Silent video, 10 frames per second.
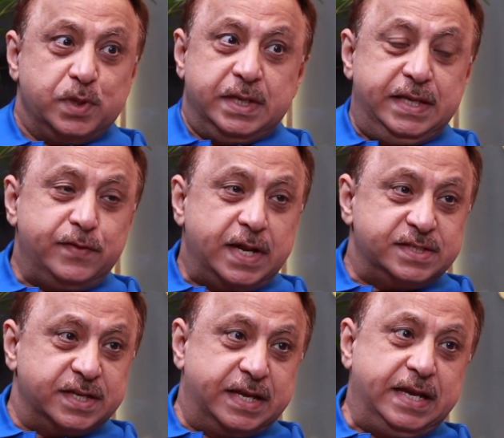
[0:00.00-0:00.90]
Even as
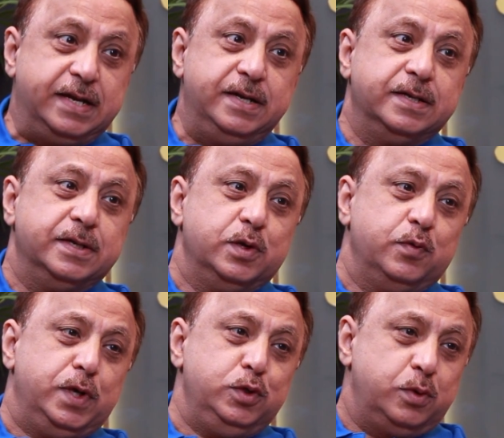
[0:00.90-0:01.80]
a kid,
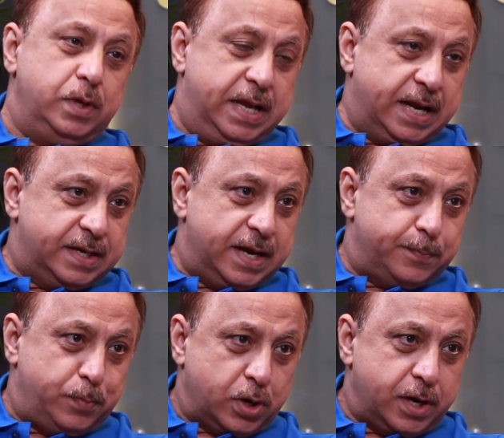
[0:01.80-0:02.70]
when you get a
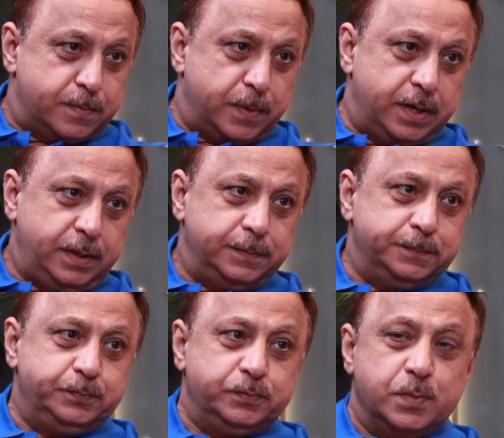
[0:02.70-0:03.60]
pocket money,
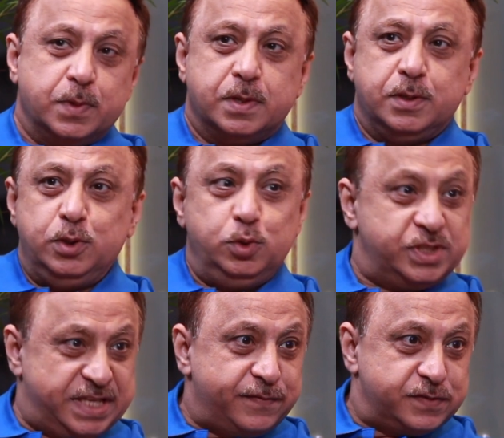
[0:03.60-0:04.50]
you
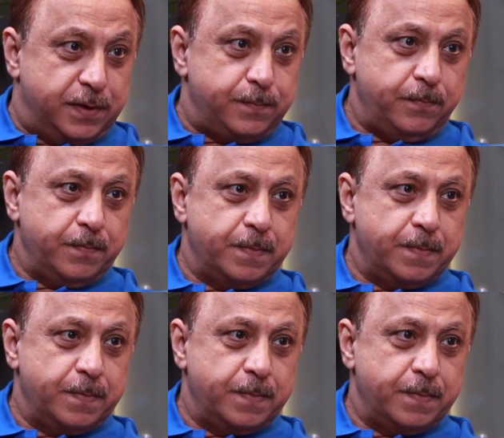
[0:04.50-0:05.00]
save some.